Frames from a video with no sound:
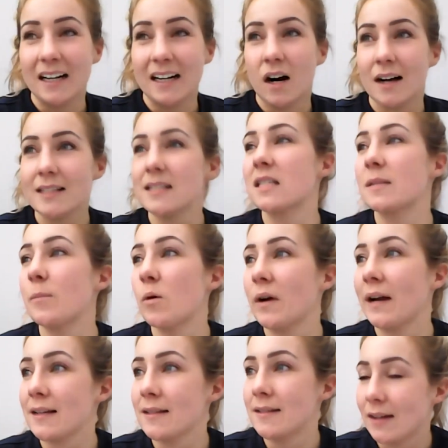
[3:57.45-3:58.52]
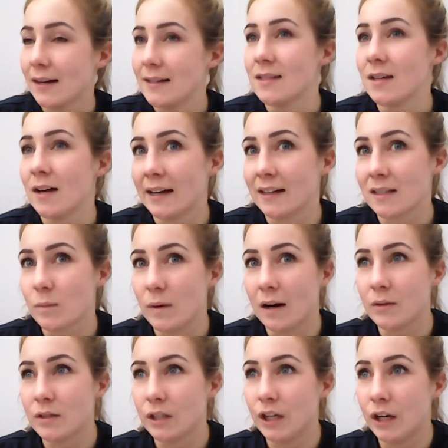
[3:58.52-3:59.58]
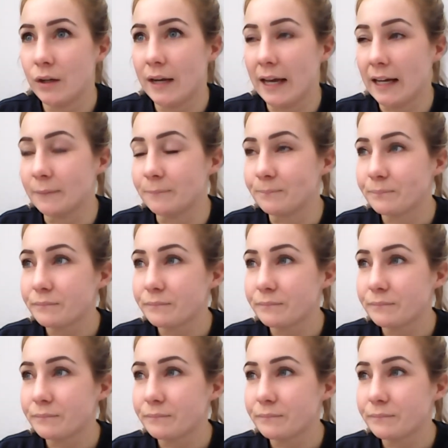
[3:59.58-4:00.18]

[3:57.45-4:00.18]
I did sport and exercise science when I was at uni.